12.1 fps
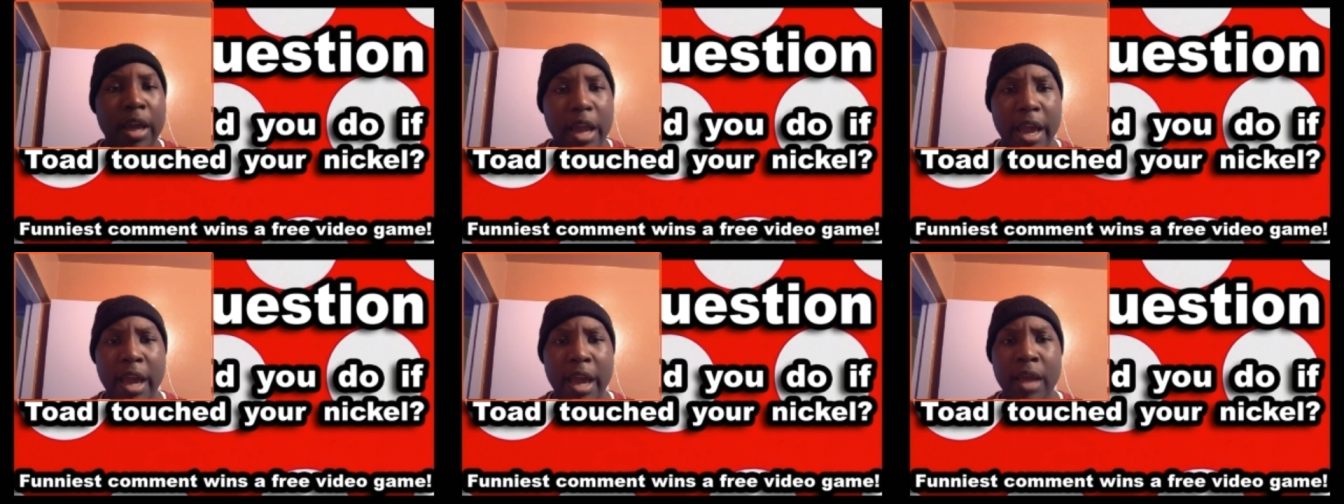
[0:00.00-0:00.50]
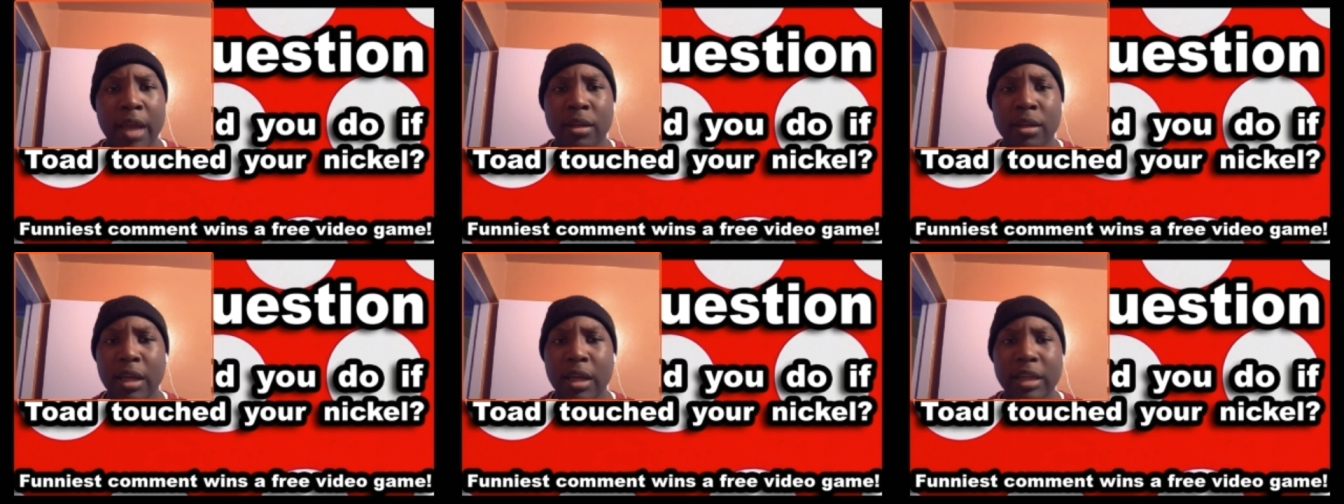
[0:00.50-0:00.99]

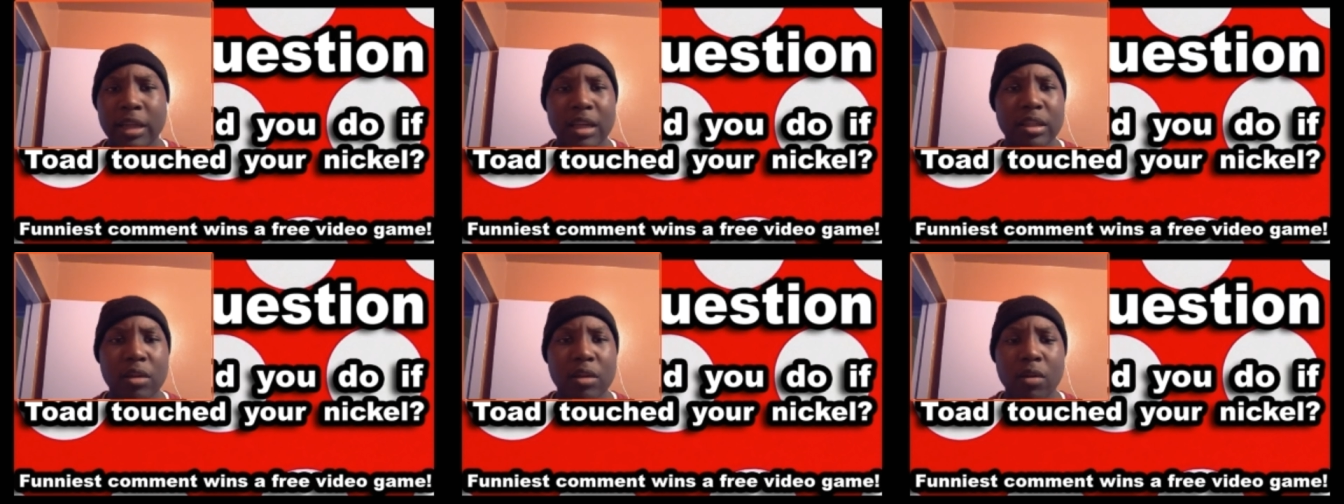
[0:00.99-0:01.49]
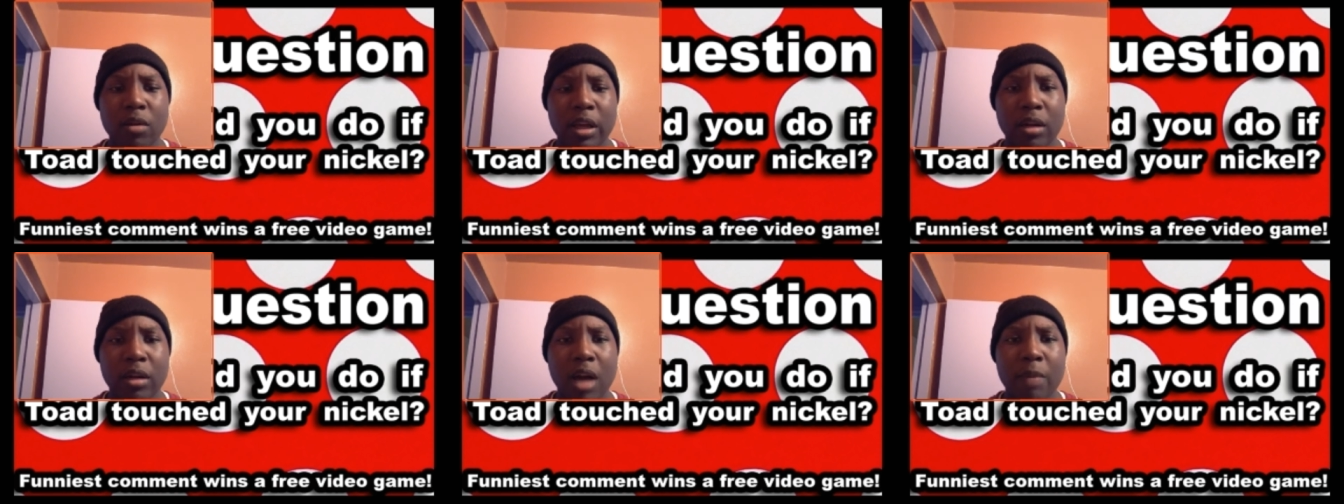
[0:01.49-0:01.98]
And I guess I'll see you all
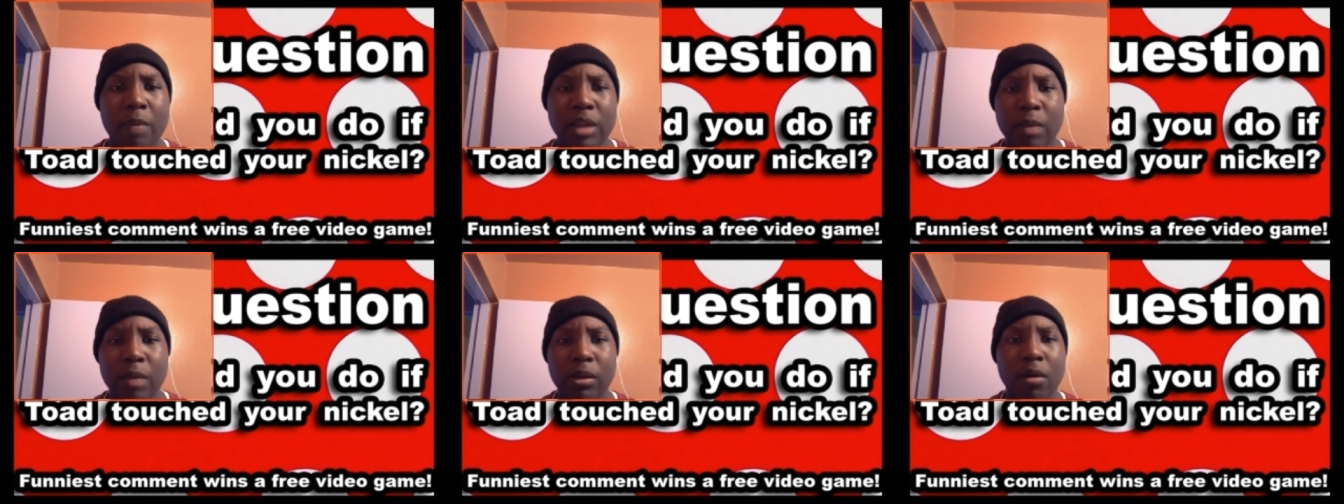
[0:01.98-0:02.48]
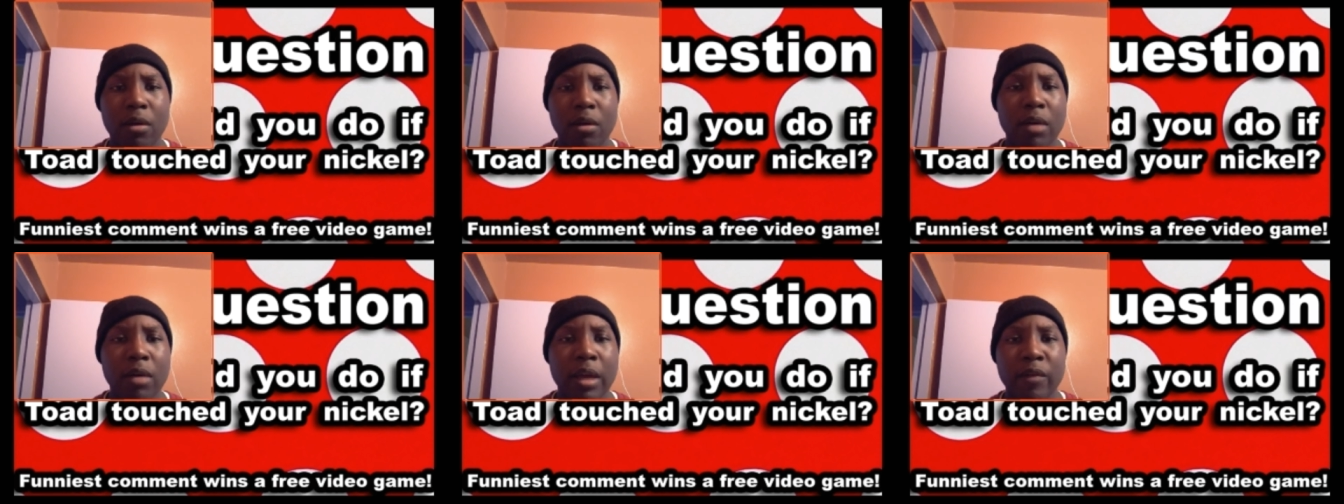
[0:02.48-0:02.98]
later. Comment down below
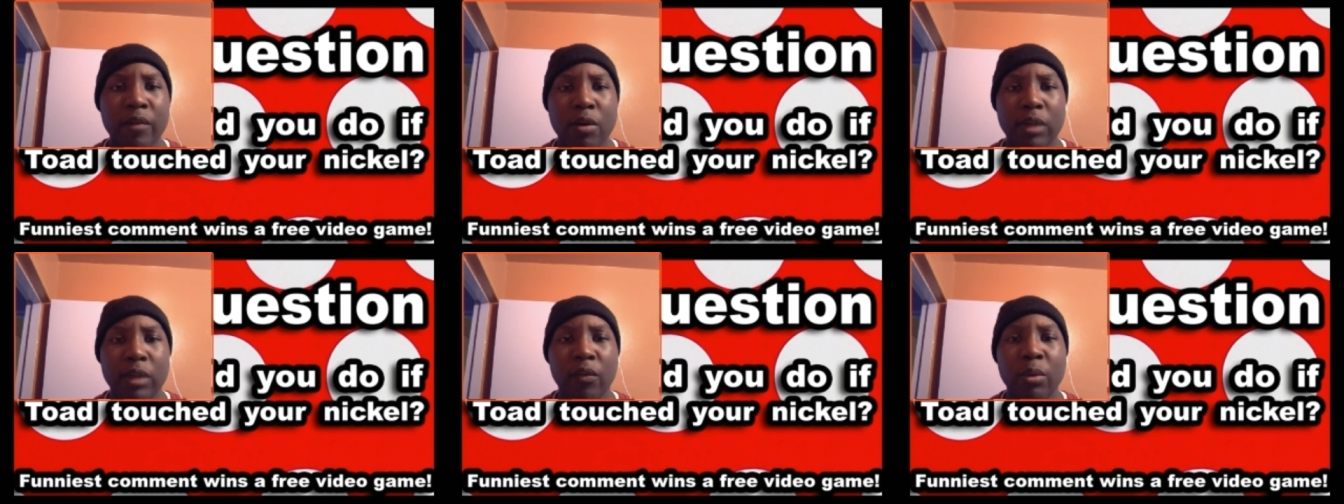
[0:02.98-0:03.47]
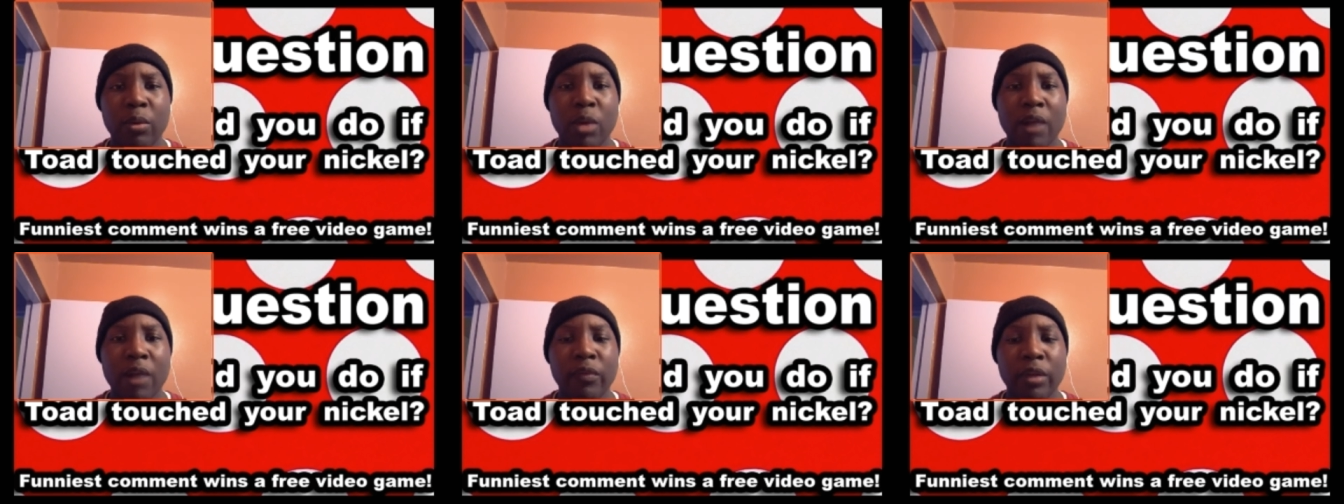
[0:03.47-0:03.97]
and request for
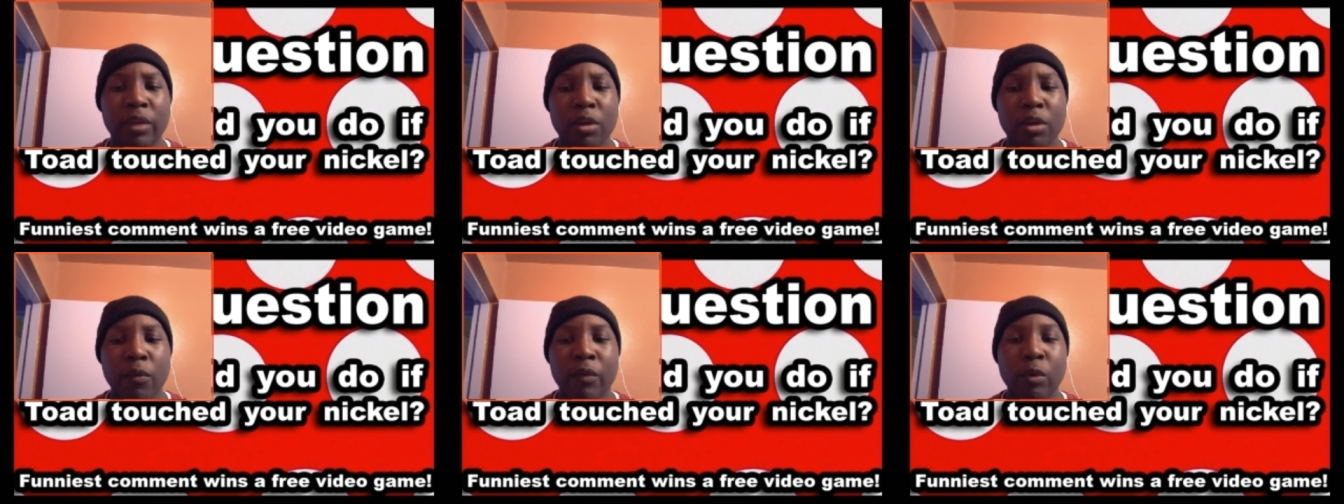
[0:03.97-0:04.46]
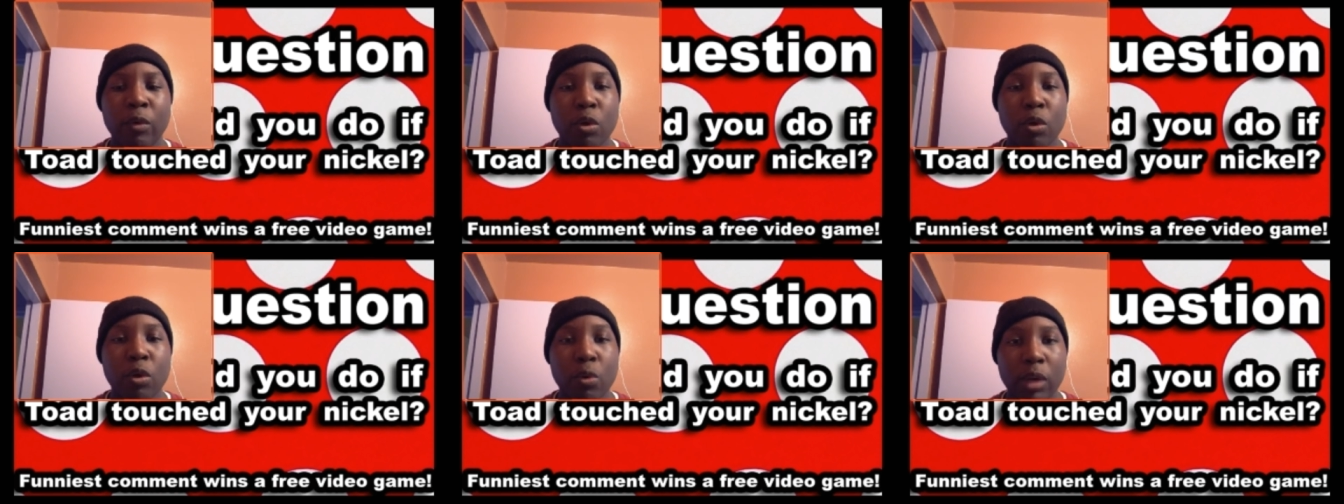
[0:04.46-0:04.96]
whatever video
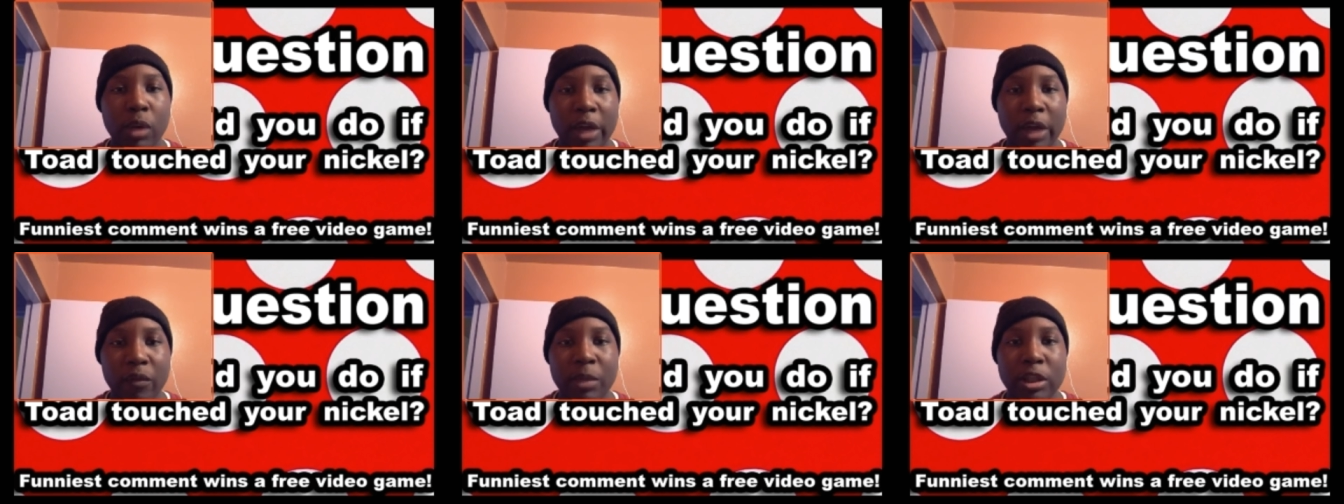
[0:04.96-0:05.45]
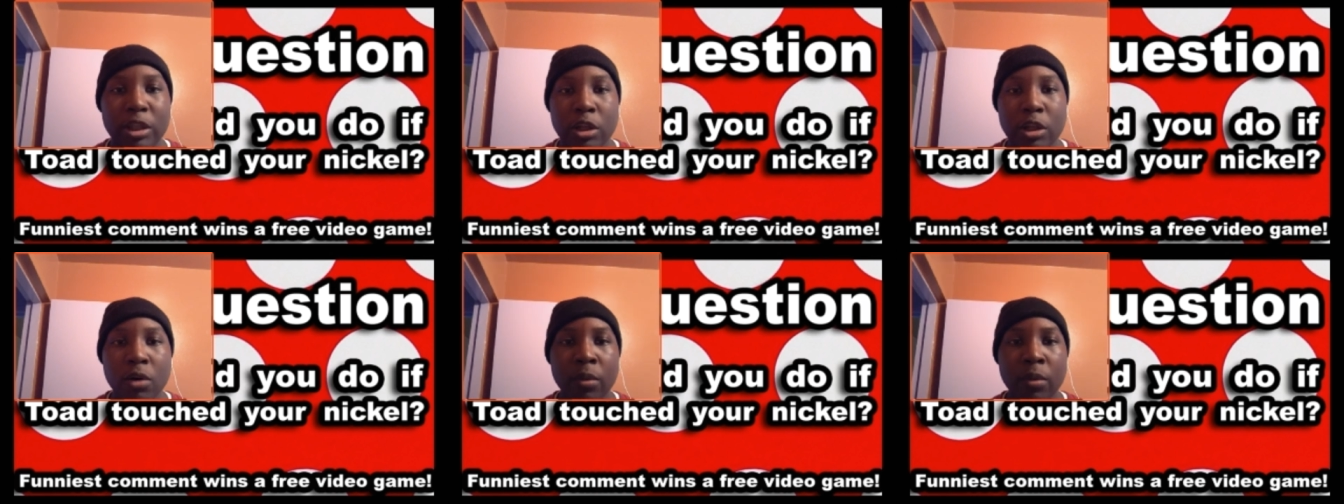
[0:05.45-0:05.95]
you would like for me to
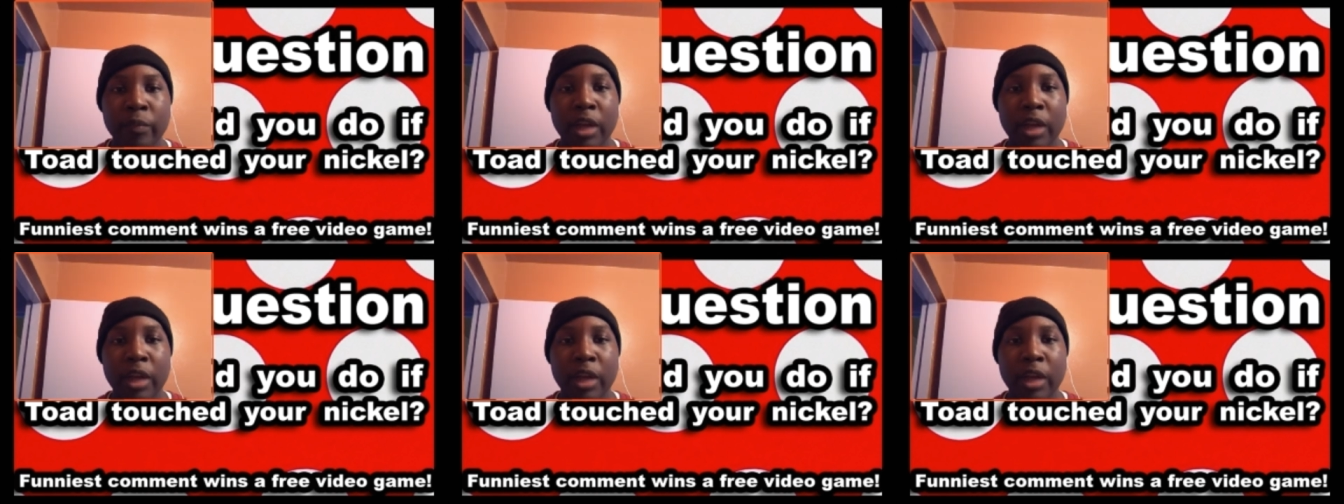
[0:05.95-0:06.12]
do.